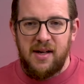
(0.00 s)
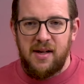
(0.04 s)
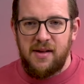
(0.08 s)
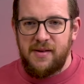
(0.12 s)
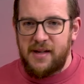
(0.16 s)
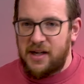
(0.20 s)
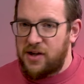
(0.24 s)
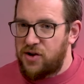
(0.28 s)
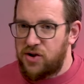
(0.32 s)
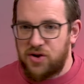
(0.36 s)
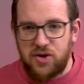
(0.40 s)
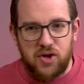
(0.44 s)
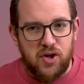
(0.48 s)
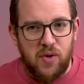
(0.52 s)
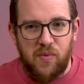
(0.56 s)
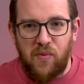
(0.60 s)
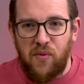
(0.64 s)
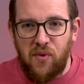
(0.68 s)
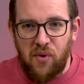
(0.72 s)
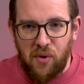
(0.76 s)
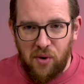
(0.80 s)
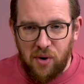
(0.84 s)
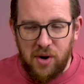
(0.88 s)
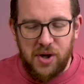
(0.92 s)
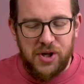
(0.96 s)
they just come
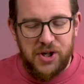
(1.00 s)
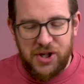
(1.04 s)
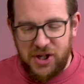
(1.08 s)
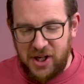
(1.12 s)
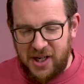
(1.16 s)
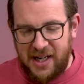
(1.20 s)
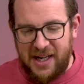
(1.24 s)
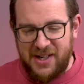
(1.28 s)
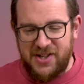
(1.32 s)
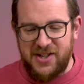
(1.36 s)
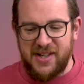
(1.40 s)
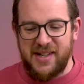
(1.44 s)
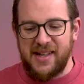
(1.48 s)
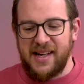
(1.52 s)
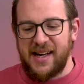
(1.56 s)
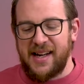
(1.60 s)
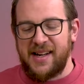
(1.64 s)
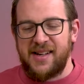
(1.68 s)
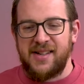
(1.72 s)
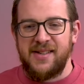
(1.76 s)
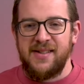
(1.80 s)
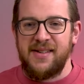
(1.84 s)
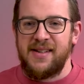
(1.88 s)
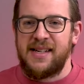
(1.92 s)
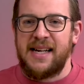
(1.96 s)
rushing at you.
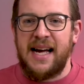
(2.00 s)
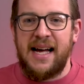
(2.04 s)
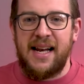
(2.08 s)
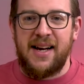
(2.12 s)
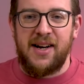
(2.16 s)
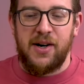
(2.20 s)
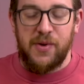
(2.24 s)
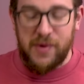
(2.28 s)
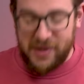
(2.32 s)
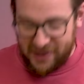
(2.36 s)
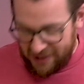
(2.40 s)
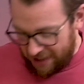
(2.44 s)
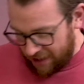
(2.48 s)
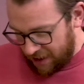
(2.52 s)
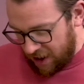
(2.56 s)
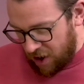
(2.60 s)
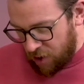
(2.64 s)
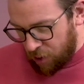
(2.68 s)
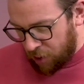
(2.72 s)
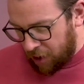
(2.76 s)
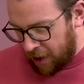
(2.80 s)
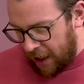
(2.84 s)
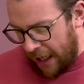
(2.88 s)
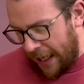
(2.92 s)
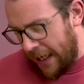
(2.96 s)
Like Gallagher was like,
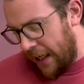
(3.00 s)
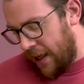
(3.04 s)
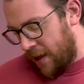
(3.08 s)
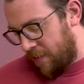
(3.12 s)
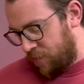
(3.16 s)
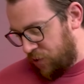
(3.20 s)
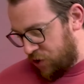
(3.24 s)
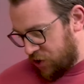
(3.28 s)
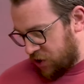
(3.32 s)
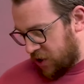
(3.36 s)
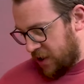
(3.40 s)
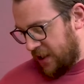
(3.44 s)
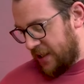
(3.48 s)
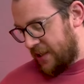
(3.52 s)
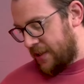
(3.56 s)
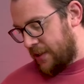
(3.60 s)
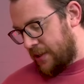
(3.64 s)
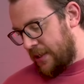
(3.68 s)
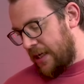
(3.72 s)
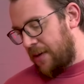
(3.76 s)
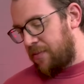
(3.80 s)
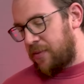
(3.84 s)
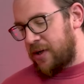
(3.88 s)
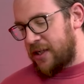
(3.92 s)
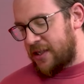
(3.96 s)
okay, I'm just going to
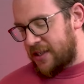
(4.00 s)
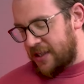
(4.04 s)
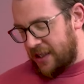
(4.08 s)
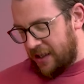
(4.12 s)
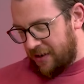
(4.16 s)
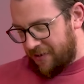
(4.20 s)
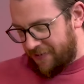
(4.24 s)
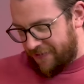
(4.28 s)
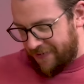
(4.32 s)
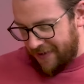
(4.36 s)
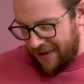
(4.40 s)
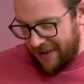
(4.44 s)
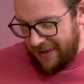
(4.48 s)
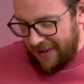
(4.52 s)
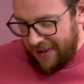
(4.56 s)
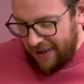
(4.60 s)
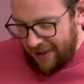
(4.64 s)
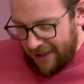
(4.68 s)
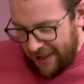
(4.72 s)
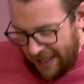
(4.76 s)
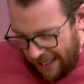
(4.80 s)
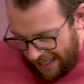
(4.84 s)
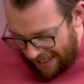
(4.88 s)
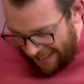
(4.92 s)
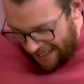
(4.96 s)
set myself
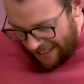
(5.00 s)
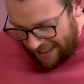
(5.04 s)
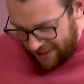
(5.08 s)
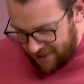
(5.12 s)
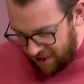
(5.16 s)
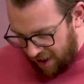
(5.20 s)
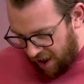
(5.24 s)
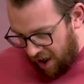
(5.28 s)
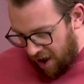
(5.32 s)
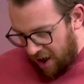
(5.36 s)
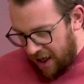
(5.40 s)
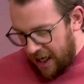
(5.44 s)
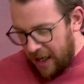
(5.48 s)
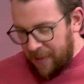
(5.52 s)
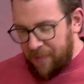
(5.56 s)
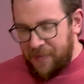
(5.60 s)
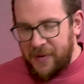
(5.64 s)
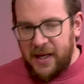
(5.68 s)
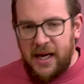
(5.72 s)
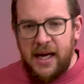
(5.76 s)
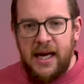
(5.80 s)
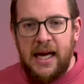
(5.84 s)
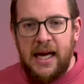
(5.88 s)
and I'm the